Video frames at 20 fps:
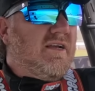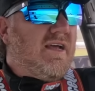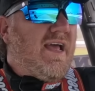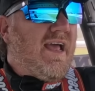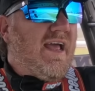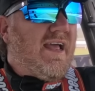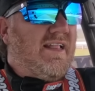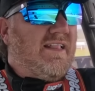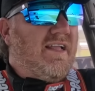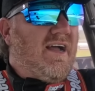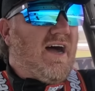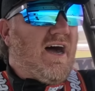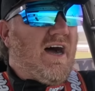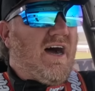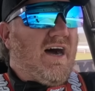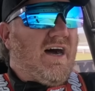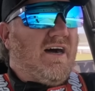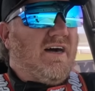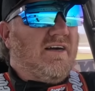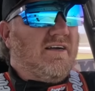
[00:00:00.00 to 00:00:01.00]
And
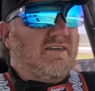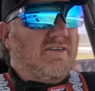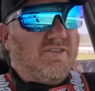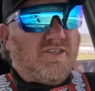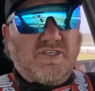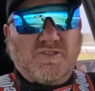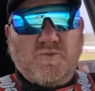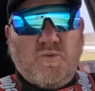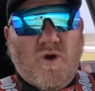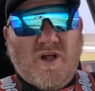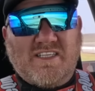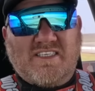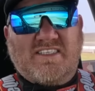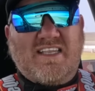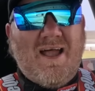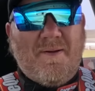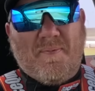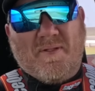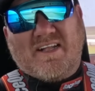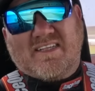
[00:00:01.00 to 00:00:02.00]
just one
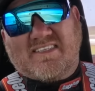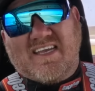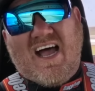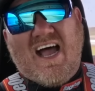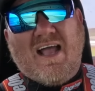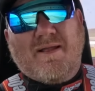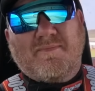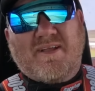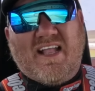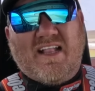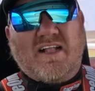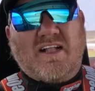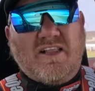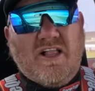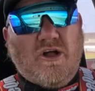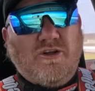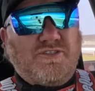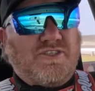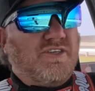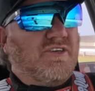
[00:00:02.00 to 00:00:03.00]
step at a time, getting
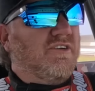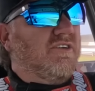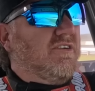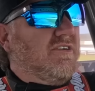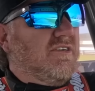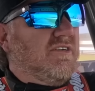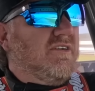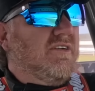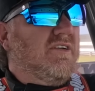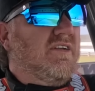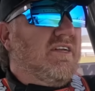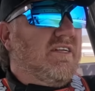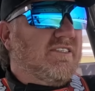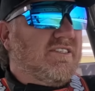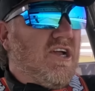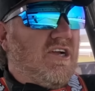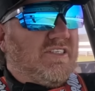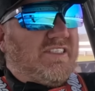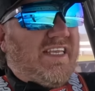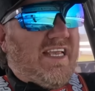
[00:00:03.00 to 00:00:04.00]
closer. Let's
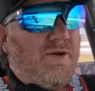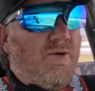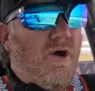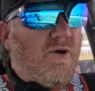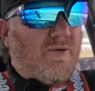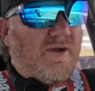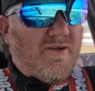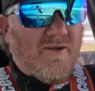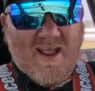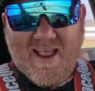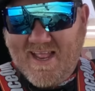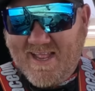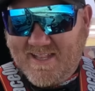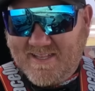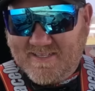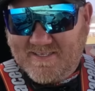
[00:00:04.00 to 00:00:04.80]
go see what we ran.